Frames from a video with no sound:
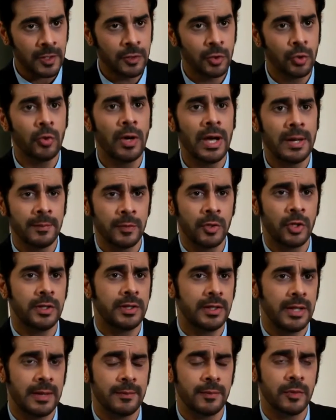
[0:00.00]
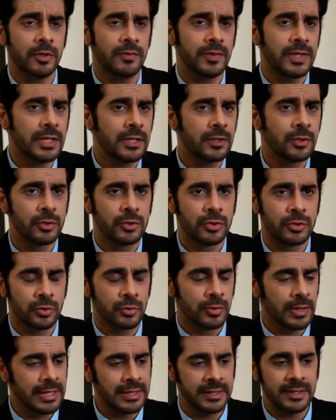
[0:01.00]
Though I'm not, I'm not very close
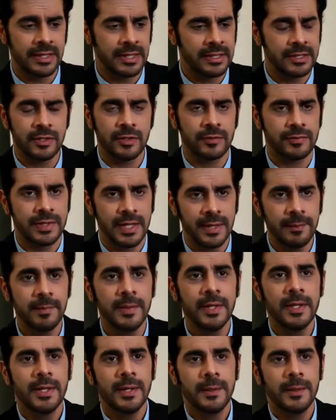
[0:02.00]
to any, any of them.